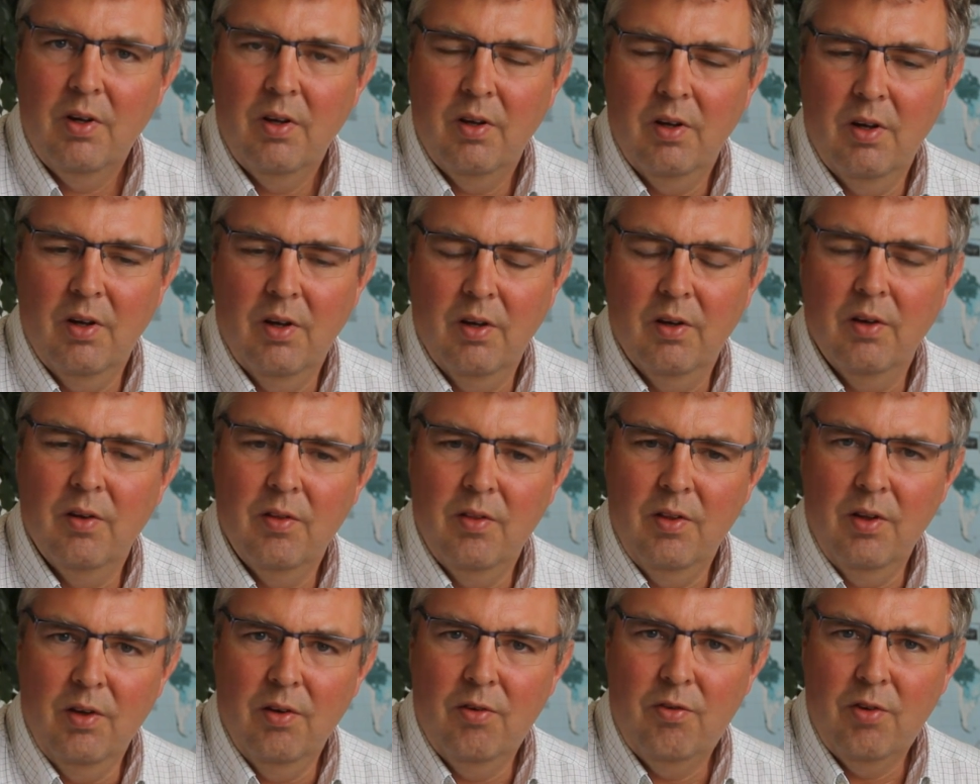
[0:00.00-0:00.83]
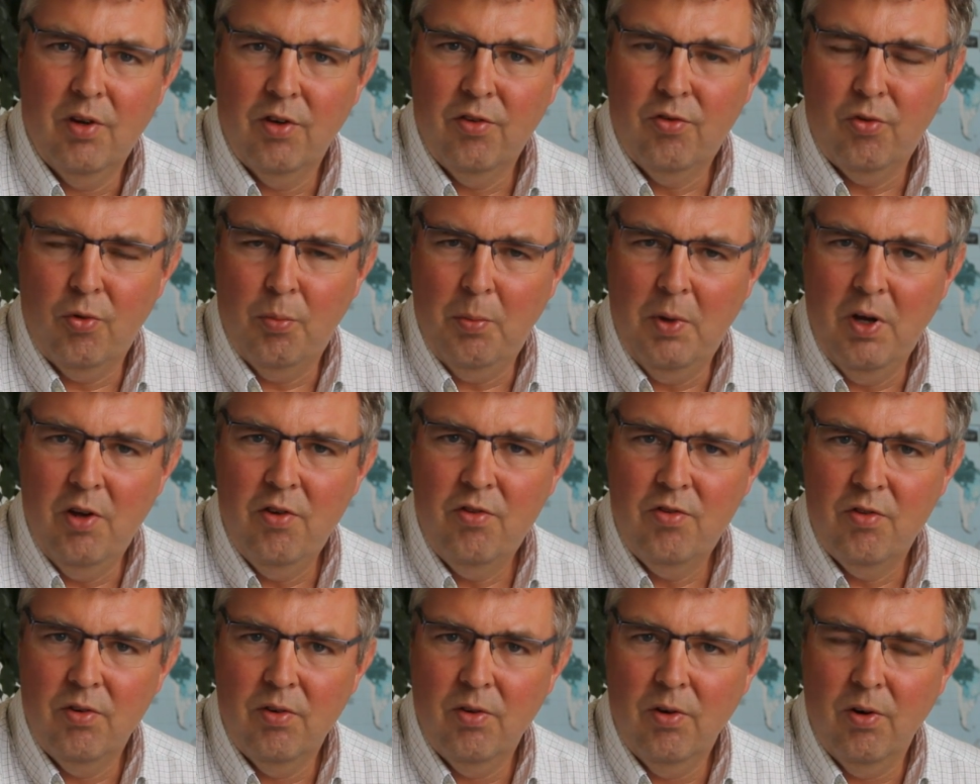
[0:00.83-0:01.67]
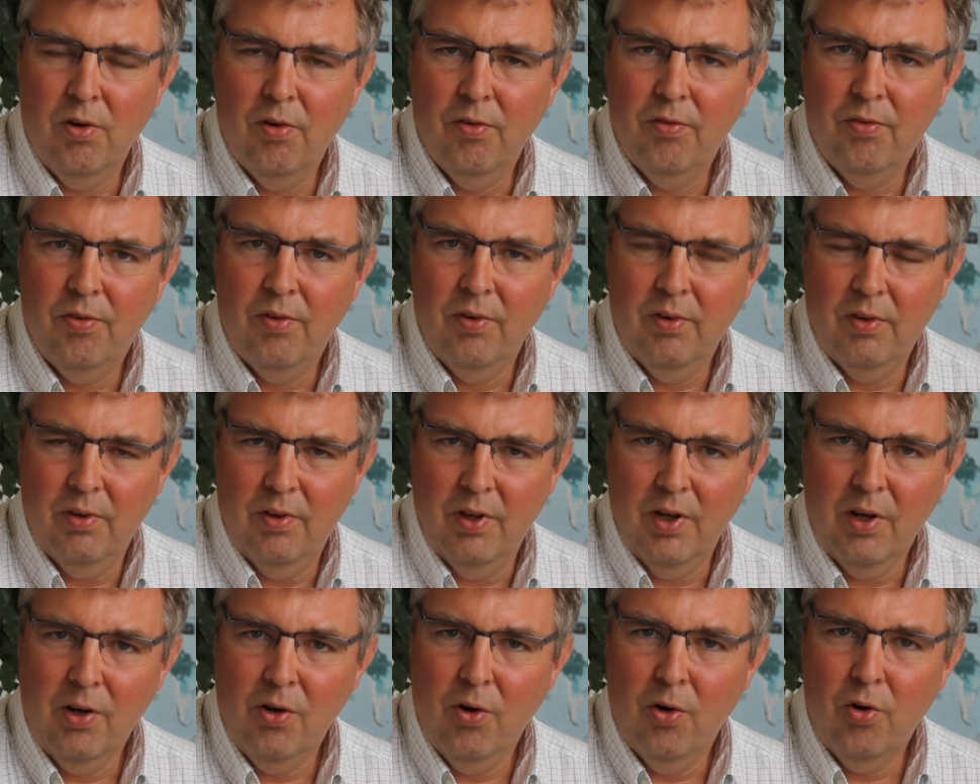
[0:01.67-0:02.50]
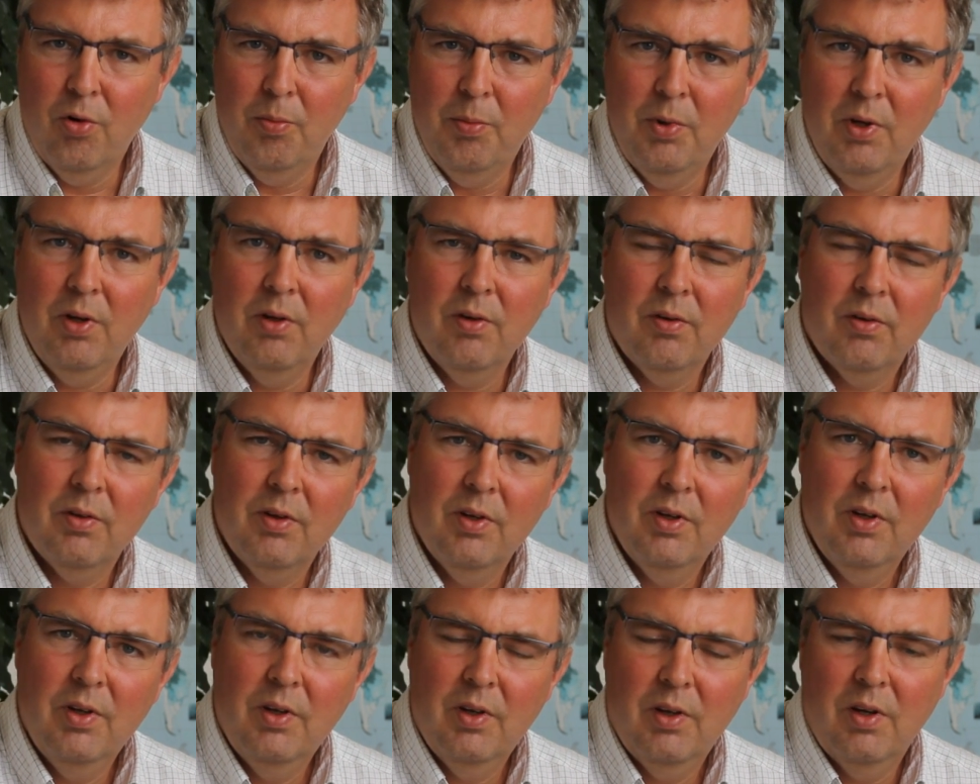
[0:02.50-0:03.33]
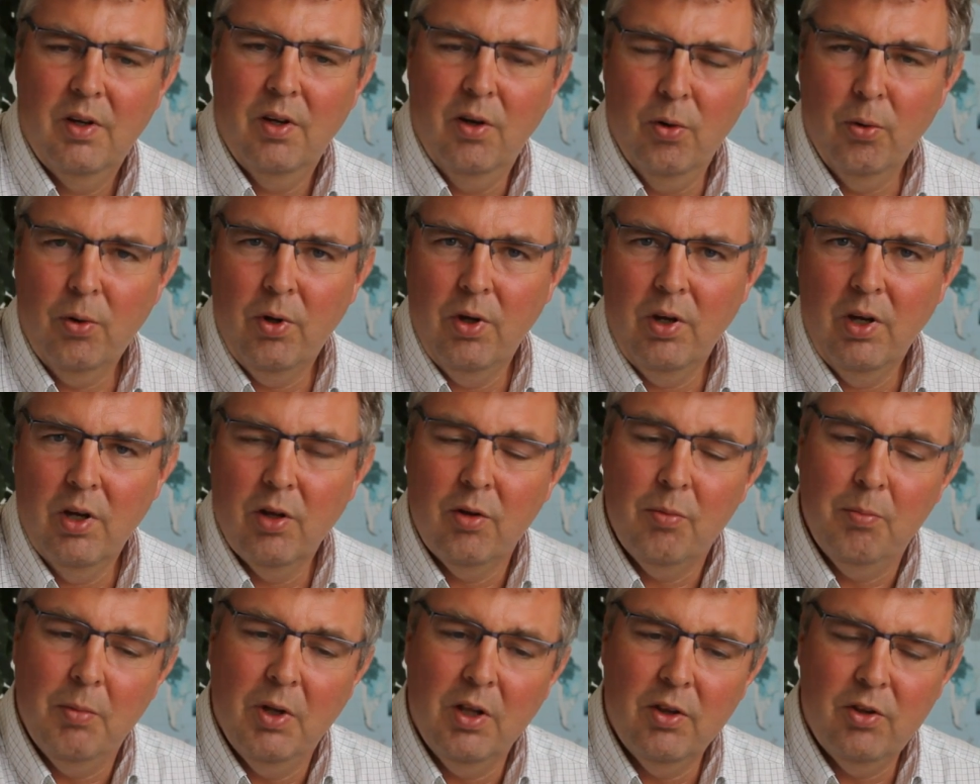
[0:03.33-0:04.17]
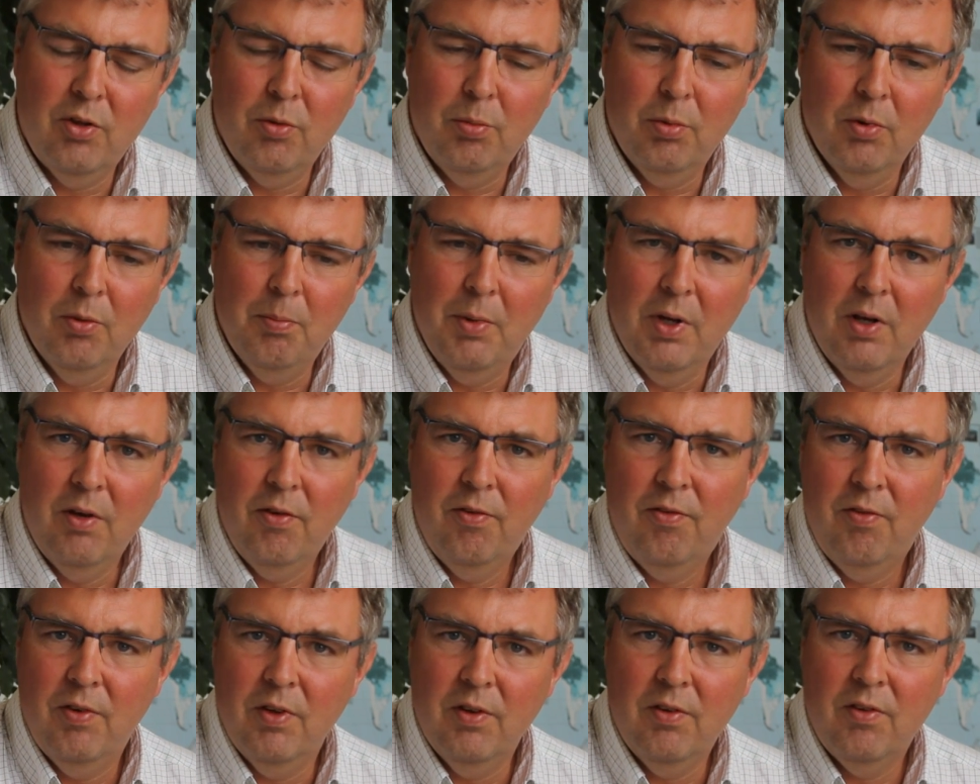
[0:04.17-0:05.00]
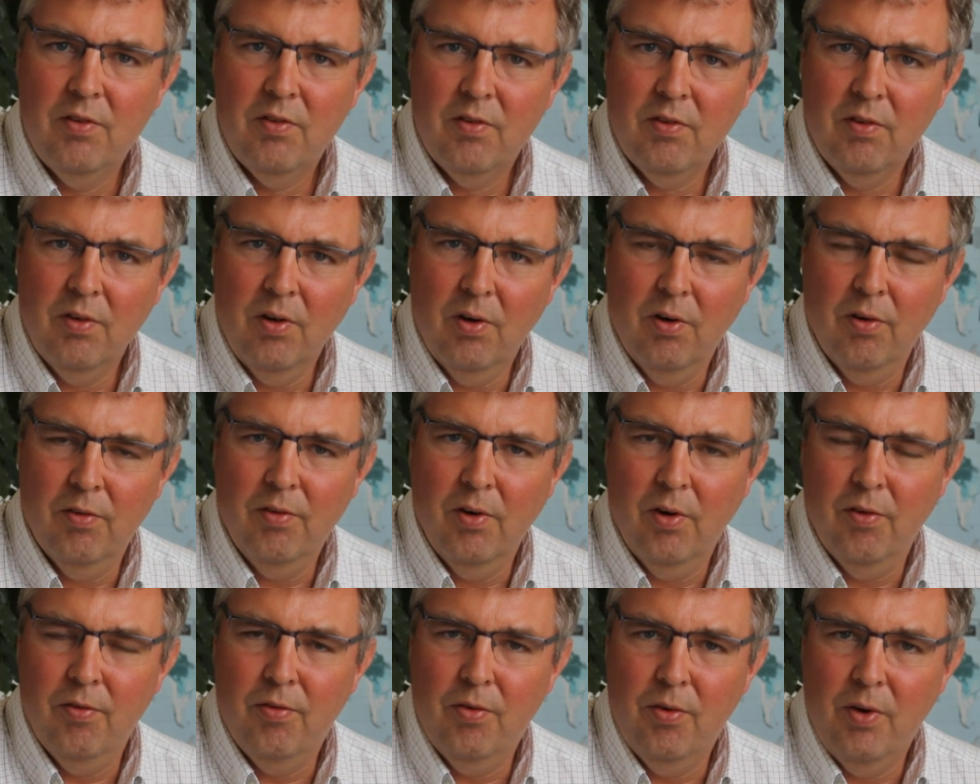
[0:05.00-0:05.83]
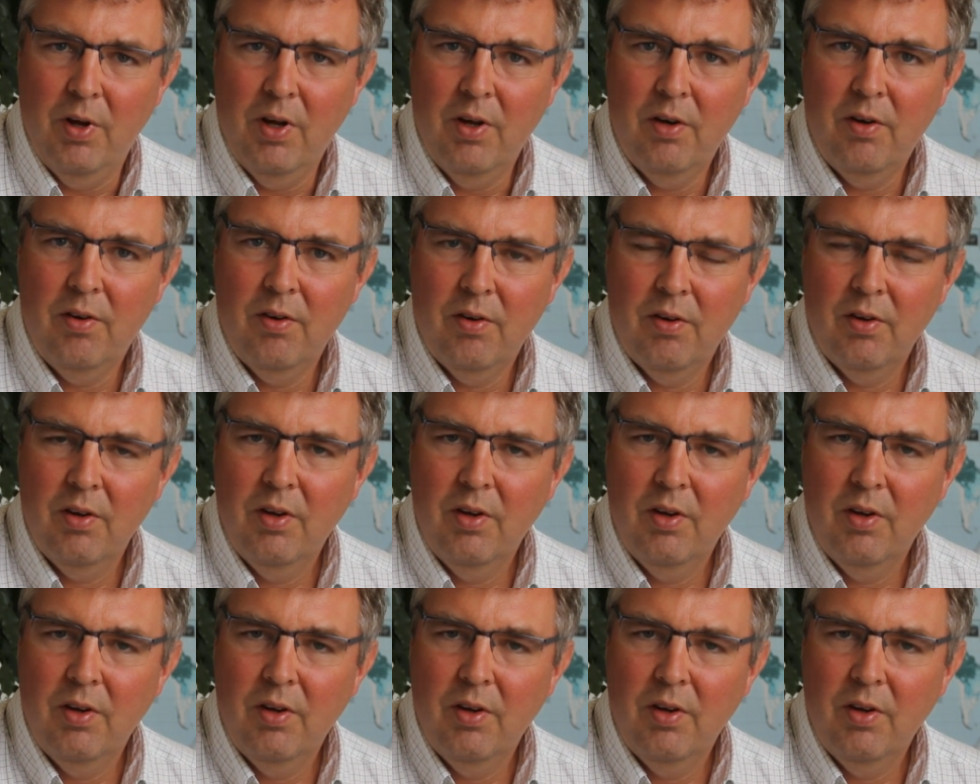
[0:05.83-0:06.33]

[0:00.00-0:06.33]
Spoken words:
the transformation of the economy, looking at multiple benefits of REDD,